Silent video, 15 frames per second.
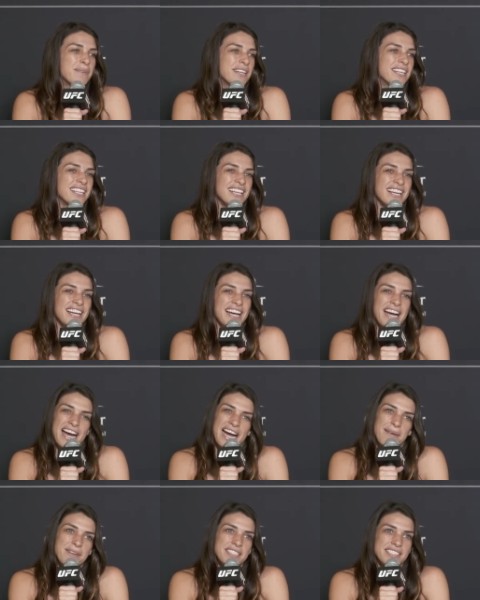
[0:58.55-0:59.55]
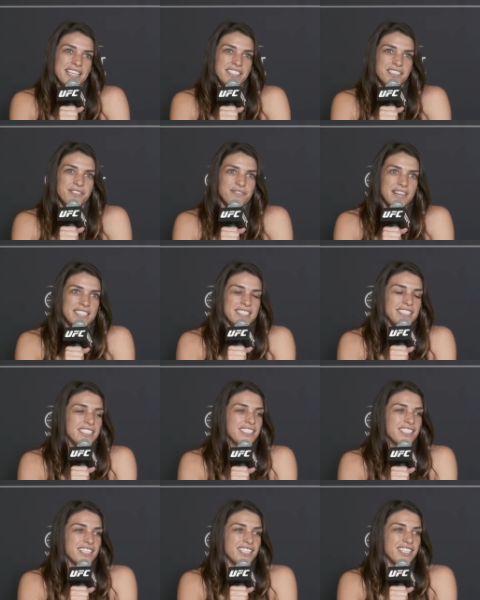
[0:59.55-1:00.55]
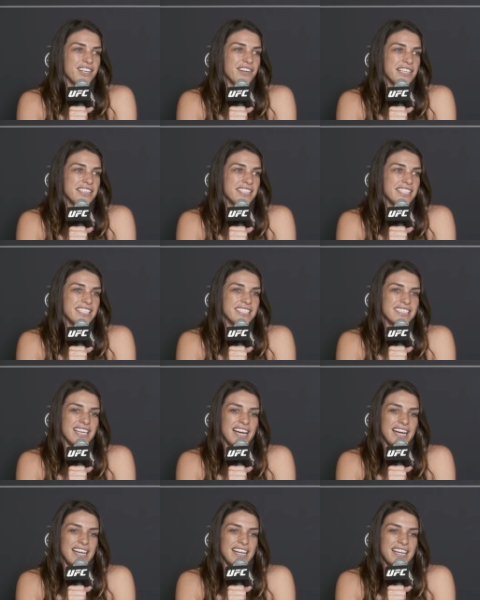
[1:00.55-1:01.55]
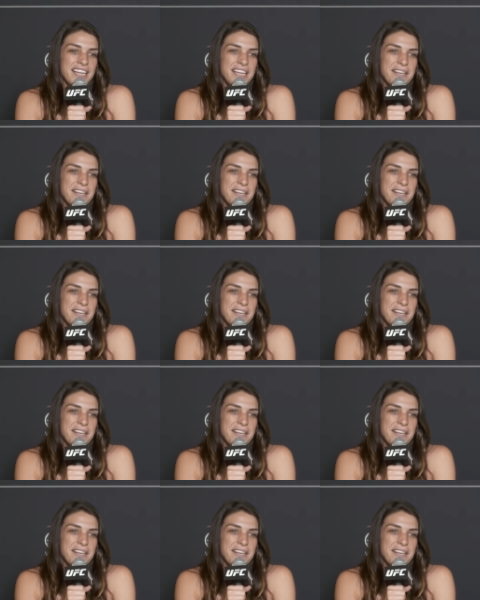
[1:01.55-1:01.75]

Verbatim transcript: And I'm excited to fight Tisha. You know, I think that.